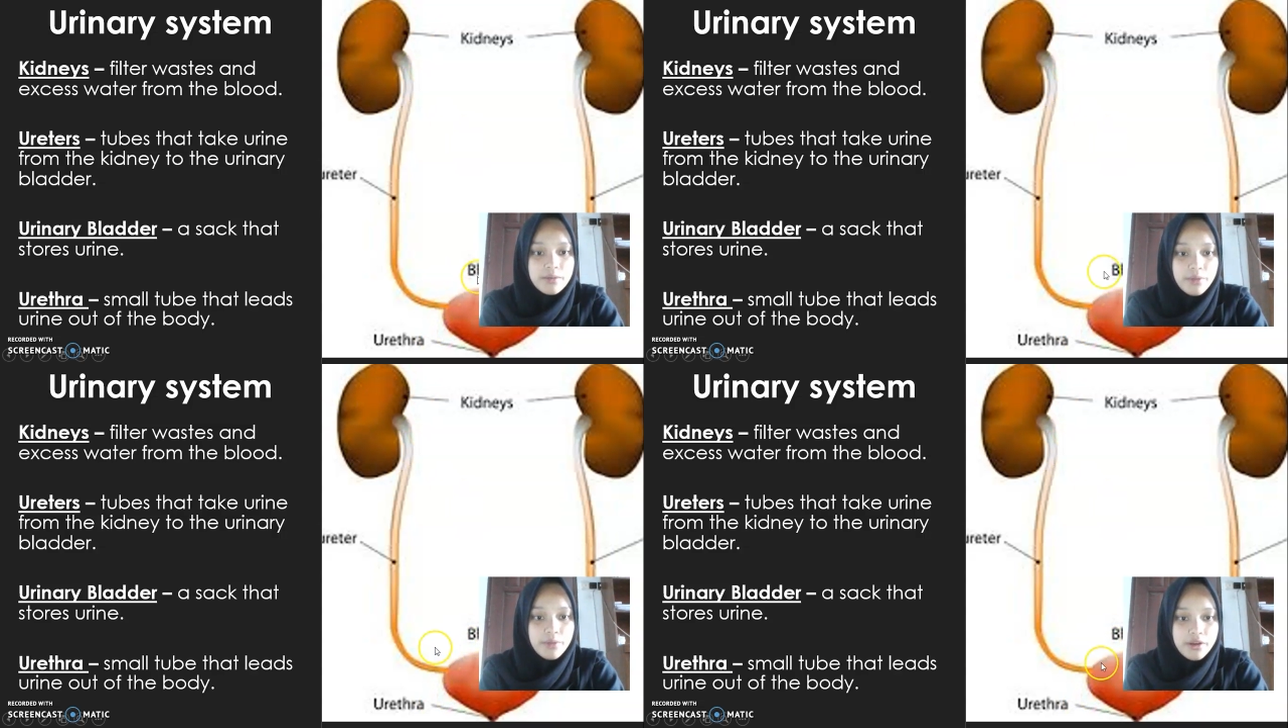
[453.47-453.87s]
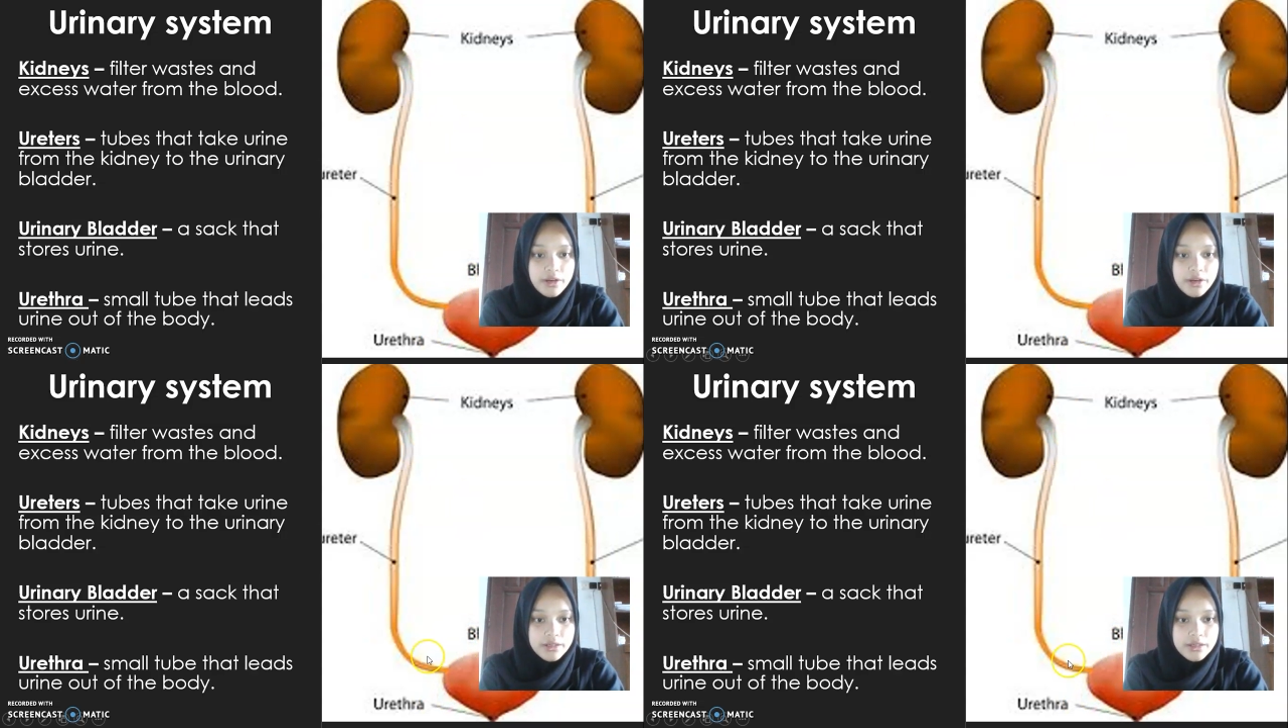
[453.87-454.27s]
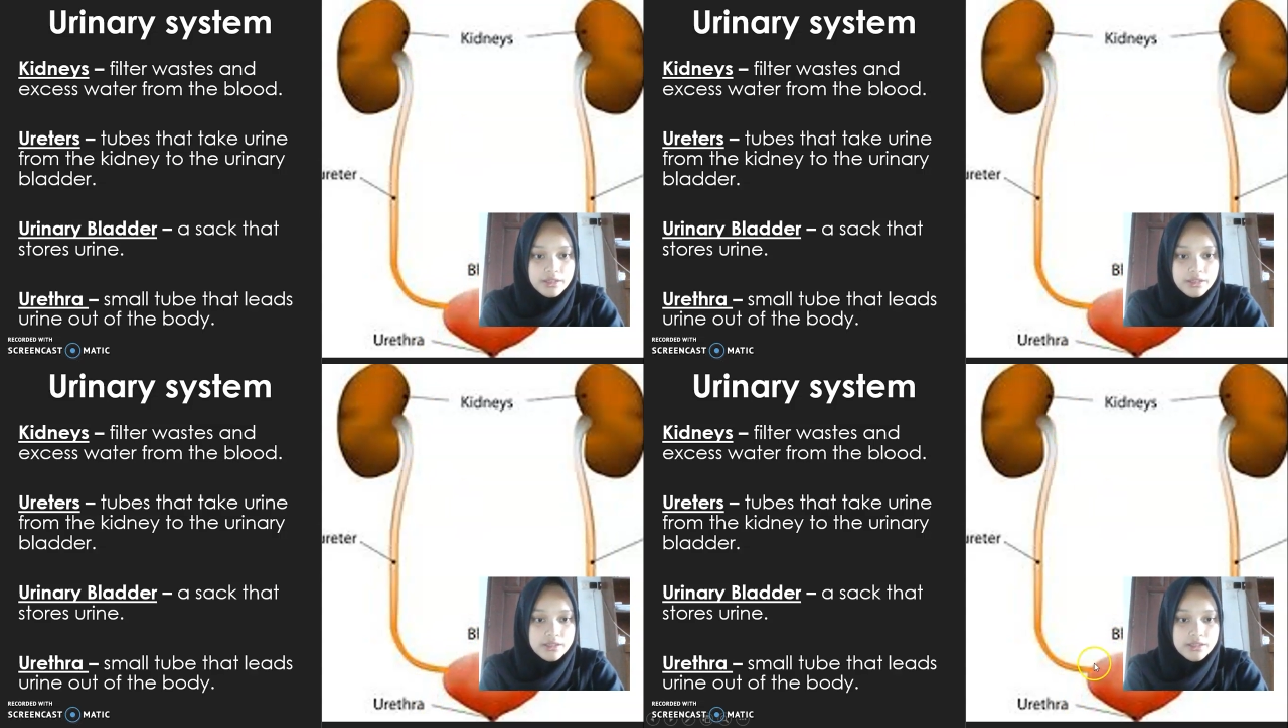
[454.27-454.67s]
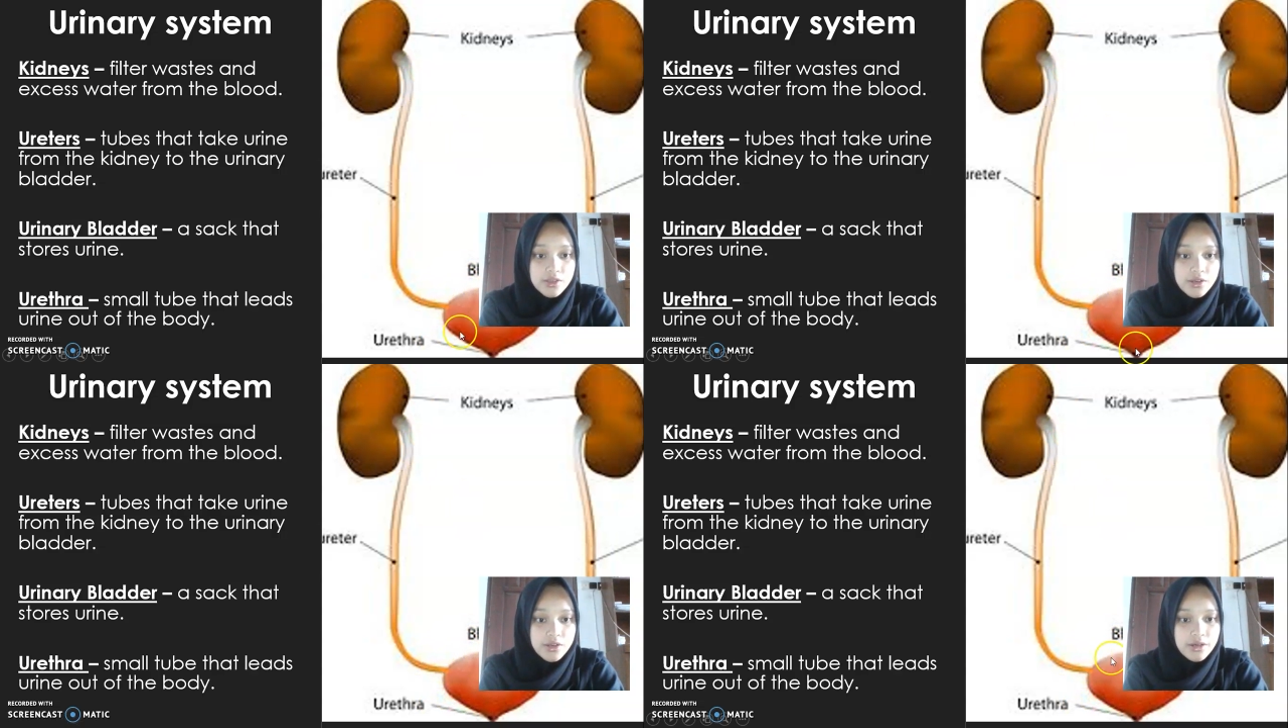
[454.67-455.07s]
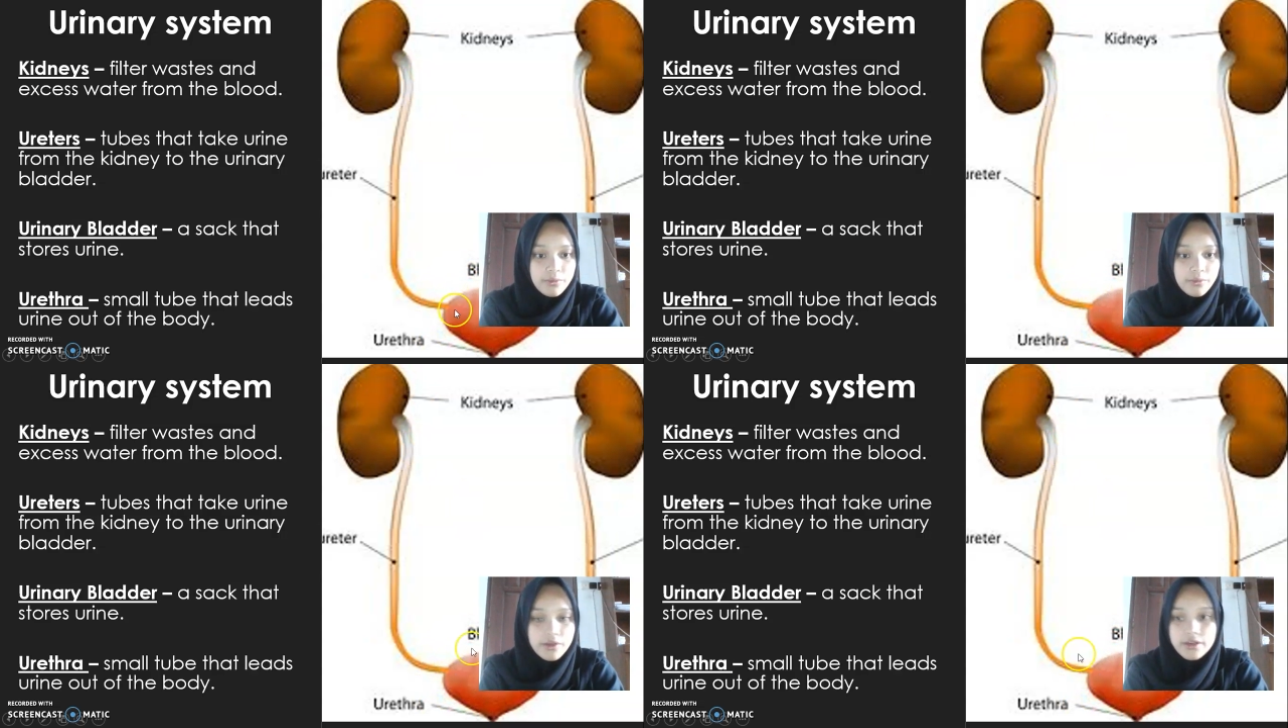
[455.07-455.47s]
bladder. This is the urinary
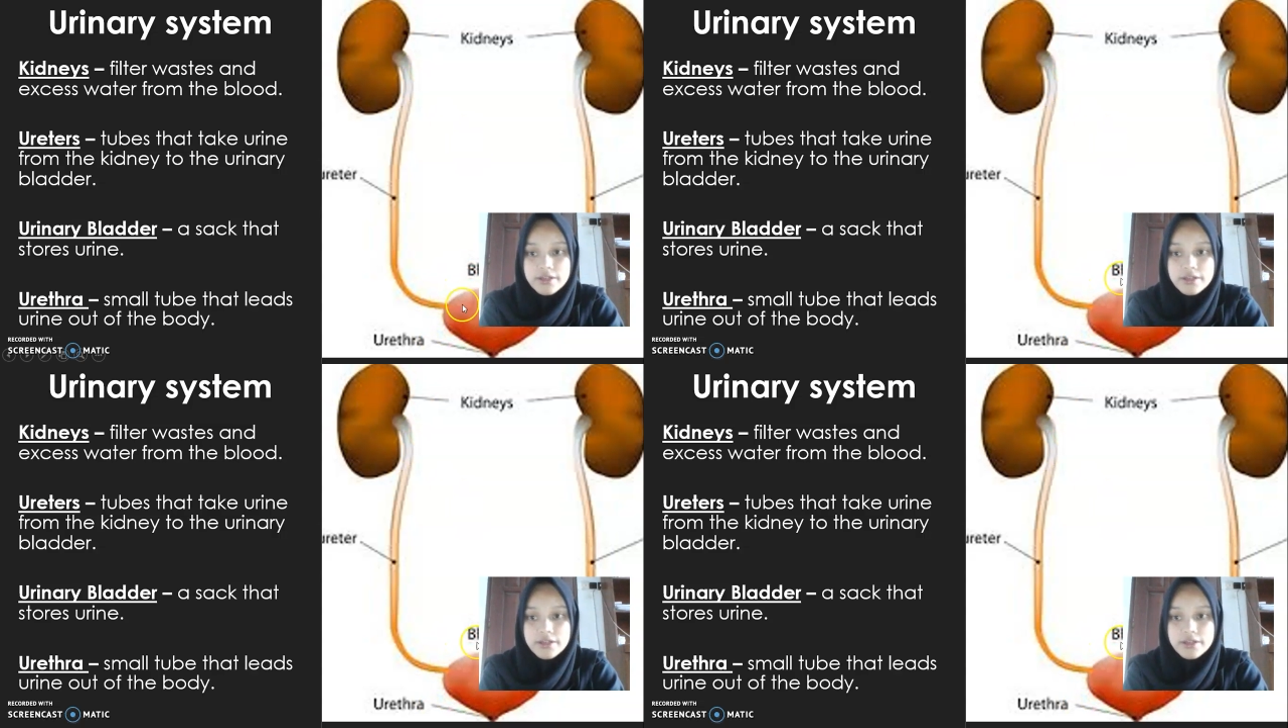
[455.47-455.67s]
bladder.